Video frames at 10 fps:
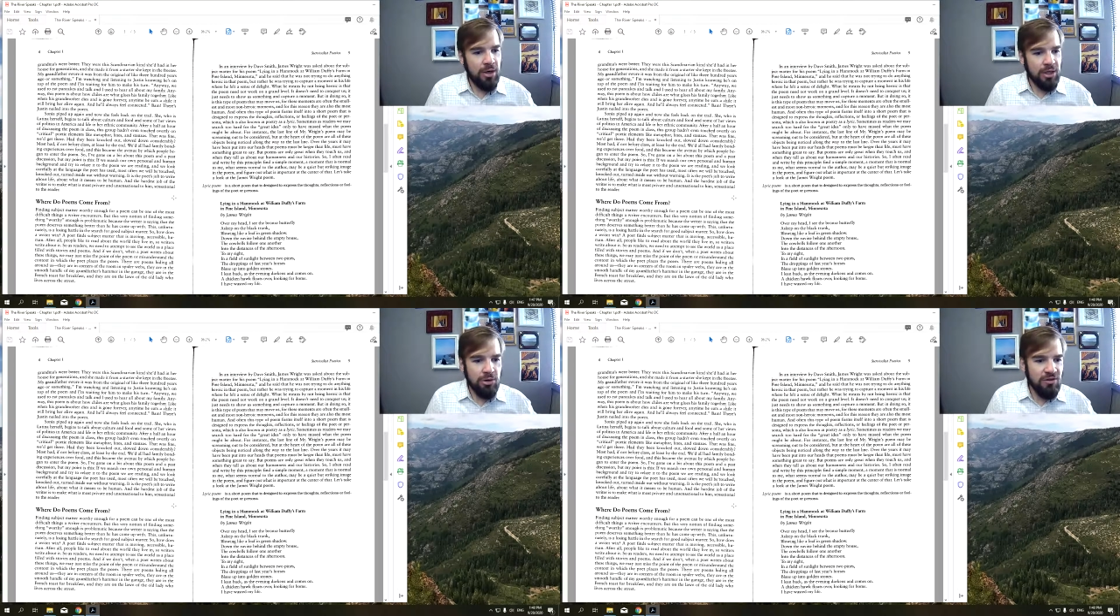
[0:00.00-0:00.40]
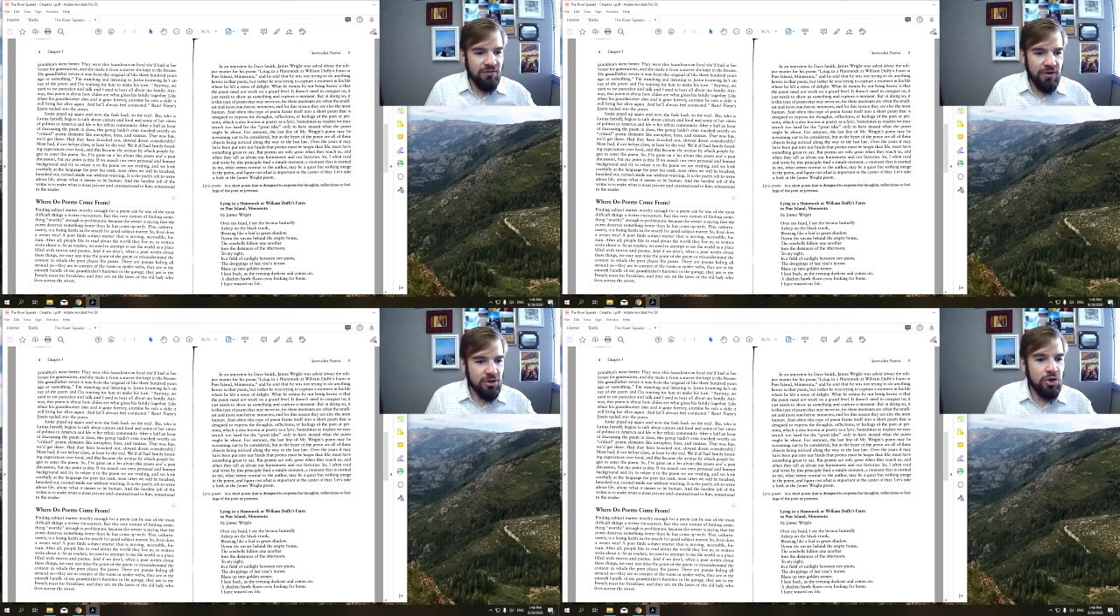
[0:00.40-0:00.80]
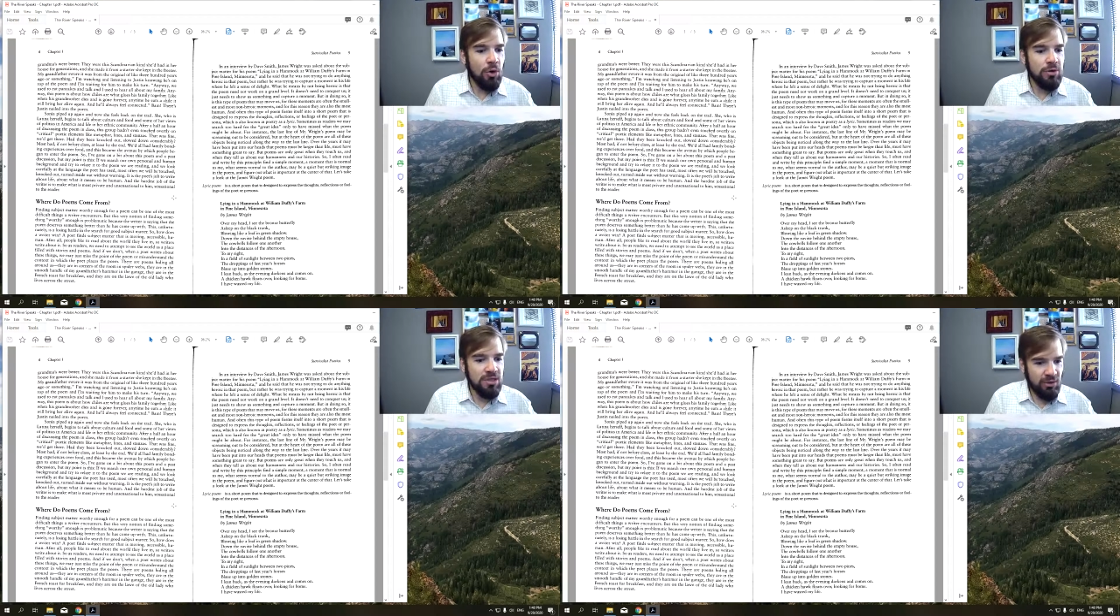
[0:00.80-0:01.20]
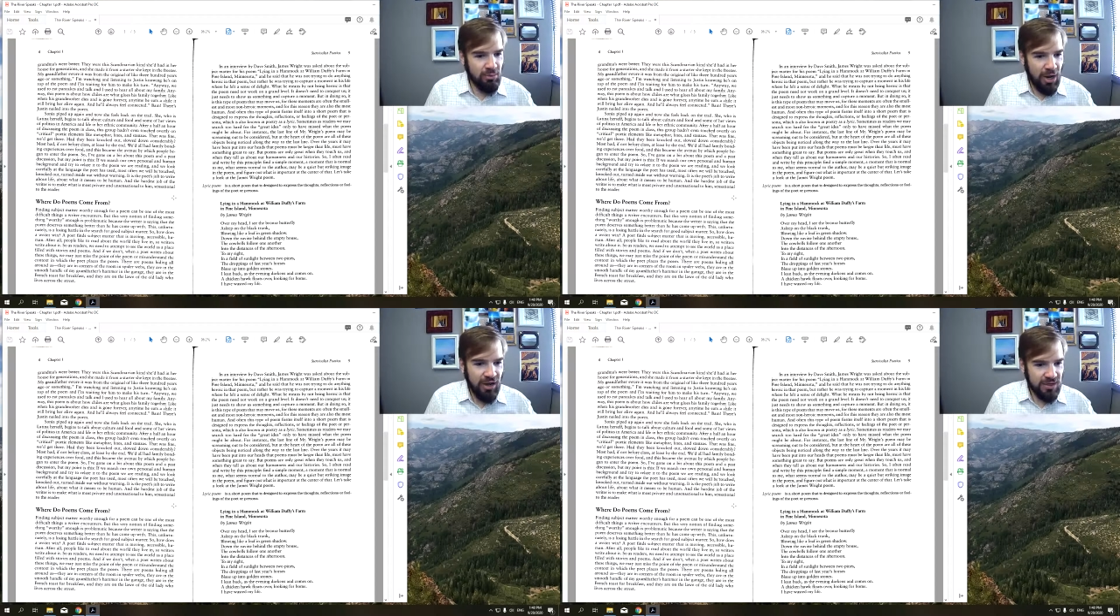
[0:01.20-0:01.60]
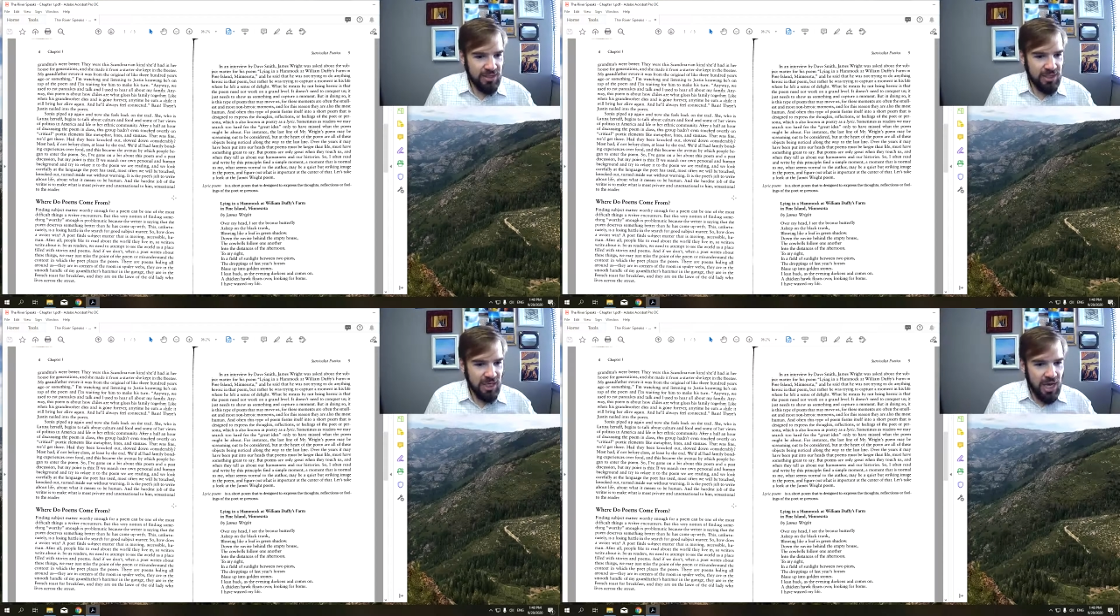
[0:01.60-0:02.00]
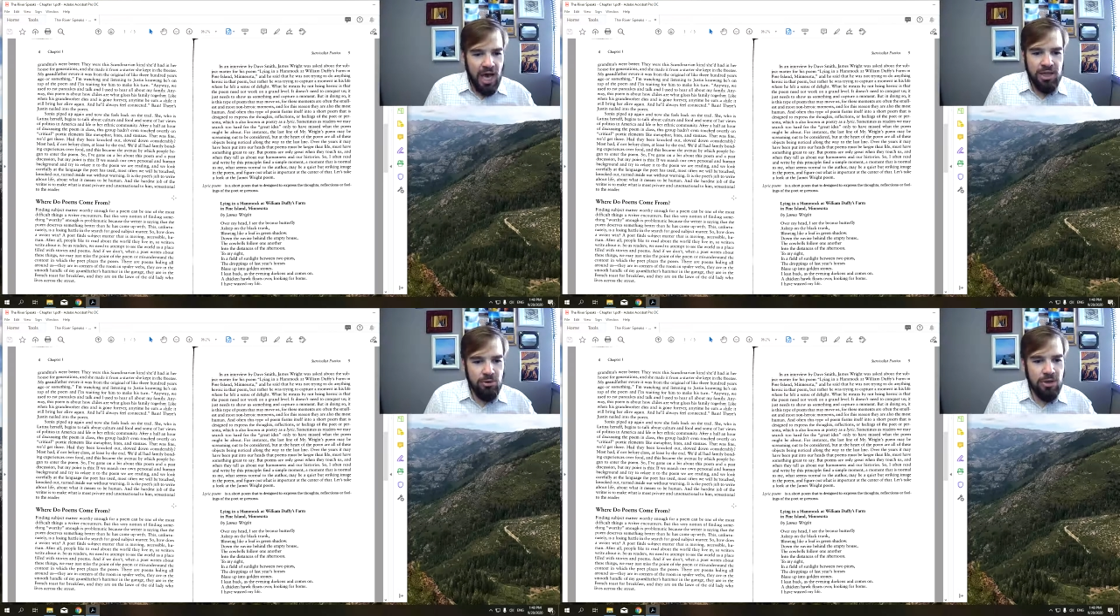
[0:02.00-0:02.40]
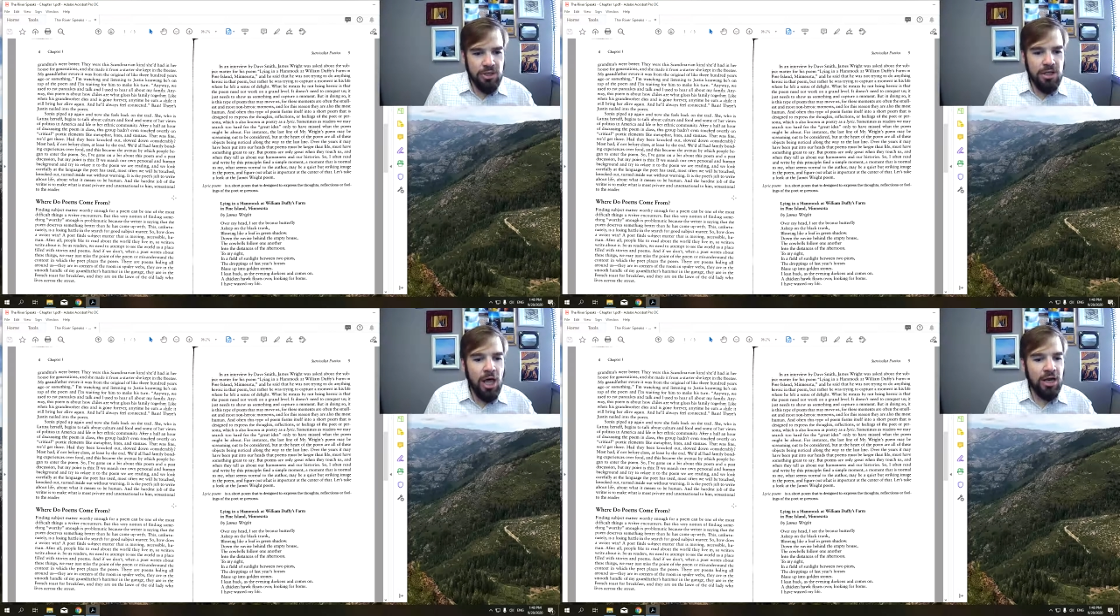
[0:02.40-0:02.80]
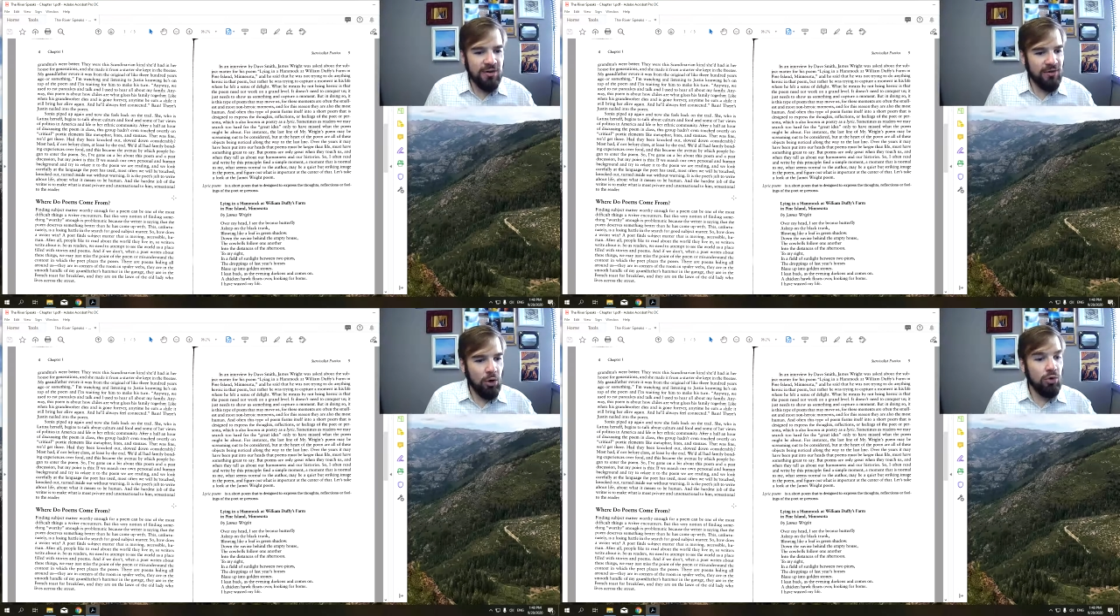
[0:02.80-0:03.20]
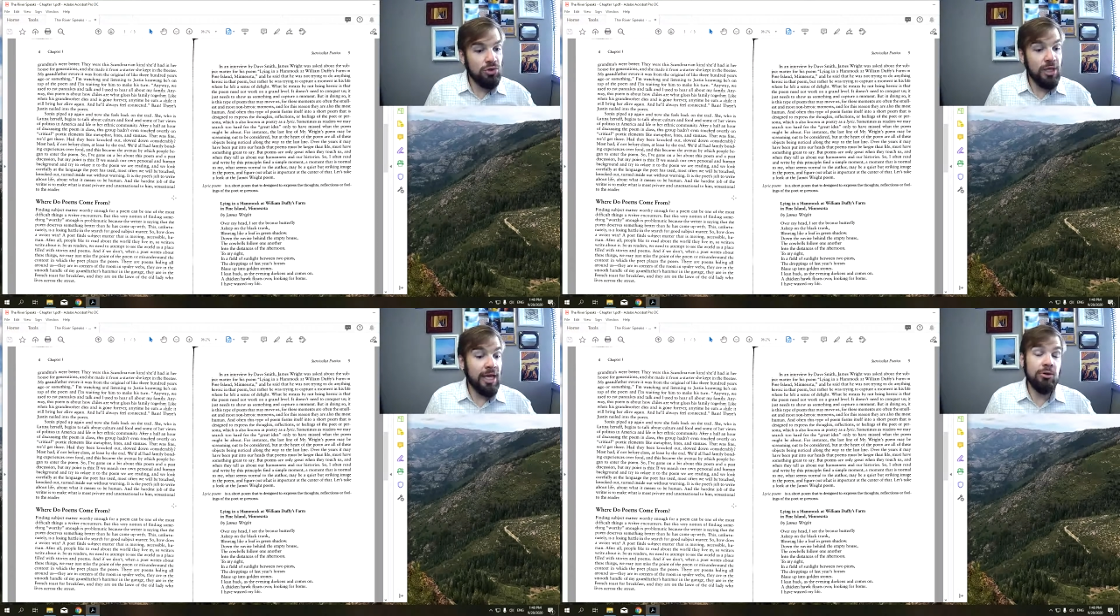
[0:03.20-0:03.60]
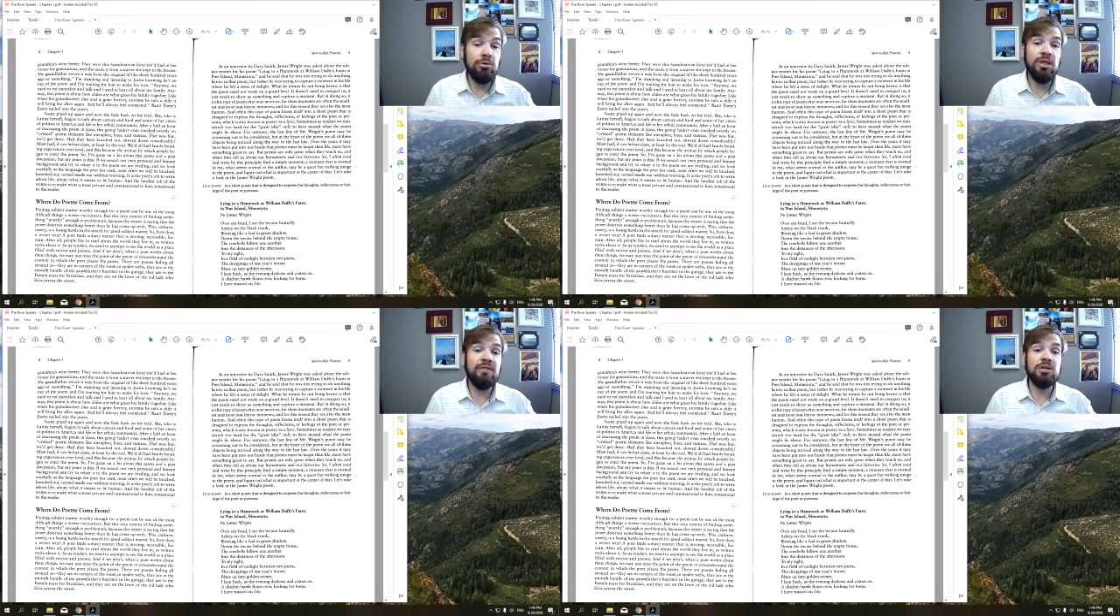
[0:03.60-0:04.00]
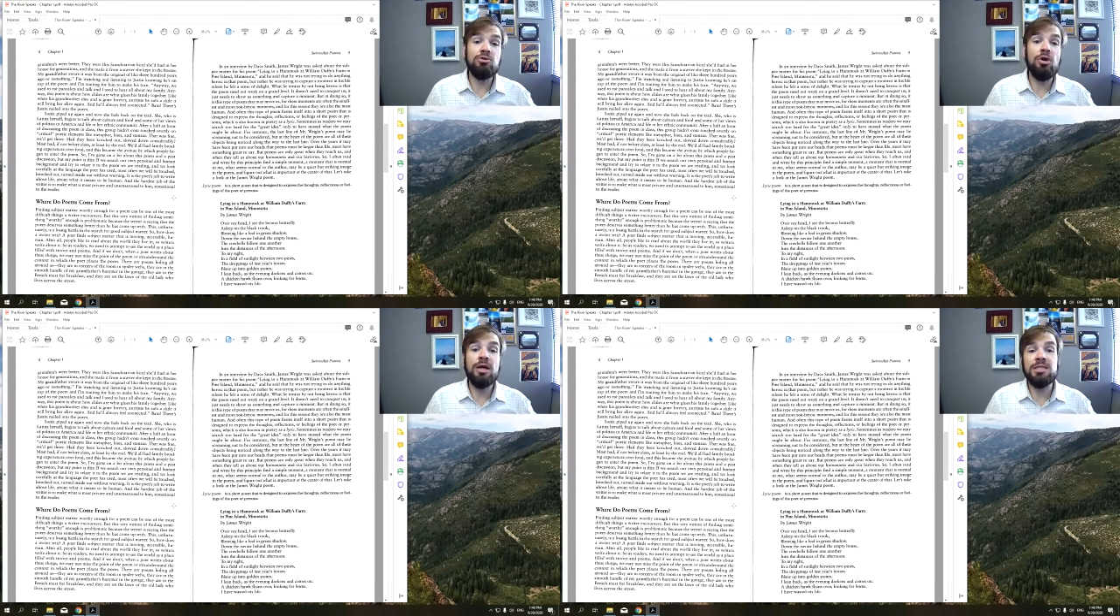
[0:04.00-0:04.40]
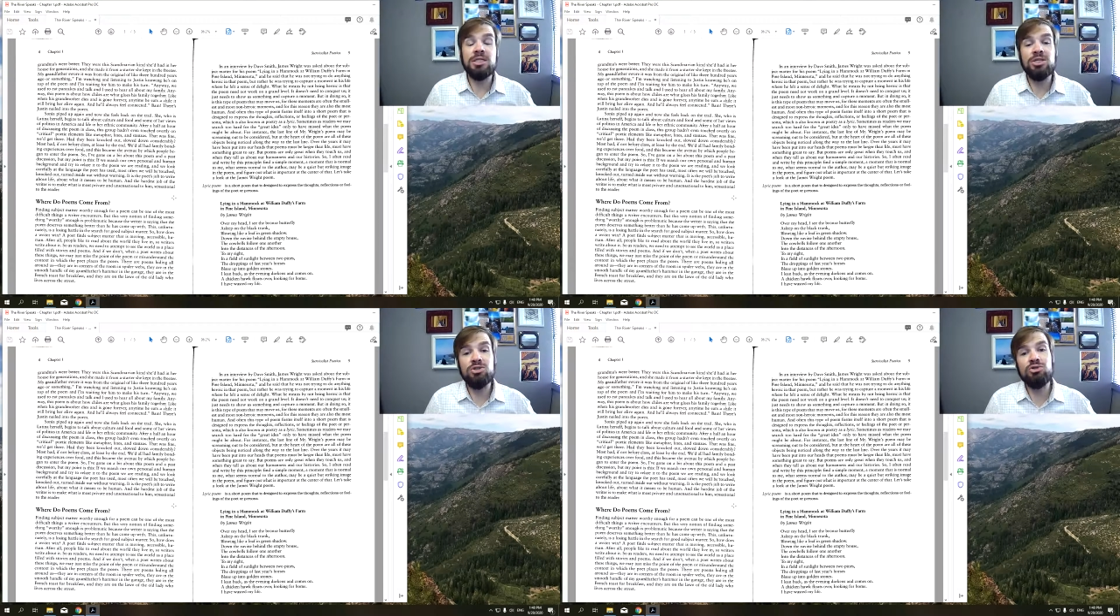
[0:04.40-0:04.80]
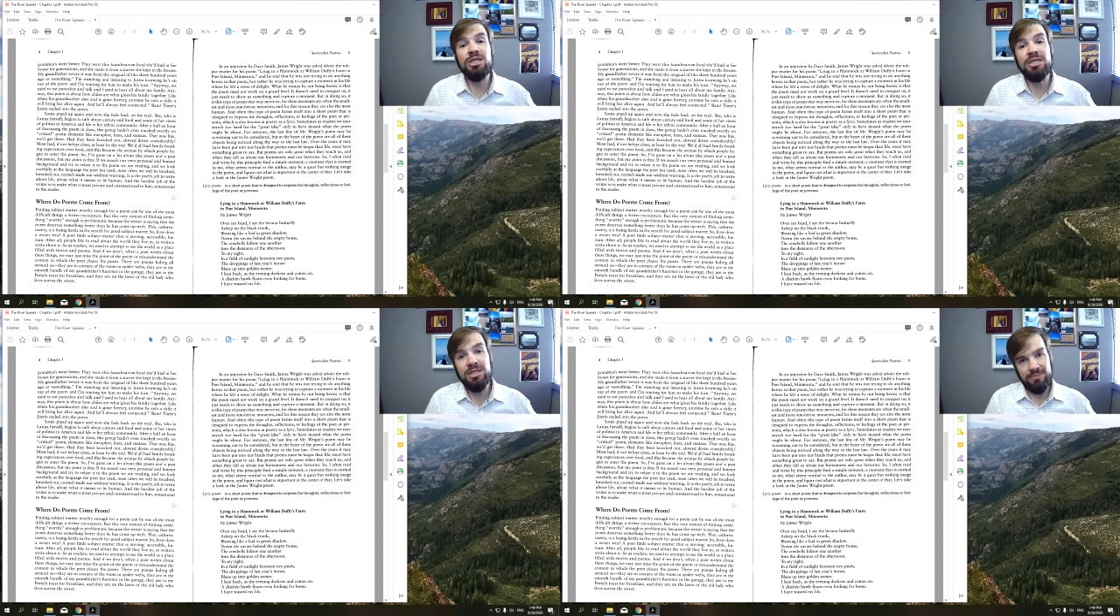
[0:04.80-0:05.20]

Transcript: They're in the French toast for breakfast, and they're on the lawn of the old lady who lives across the street.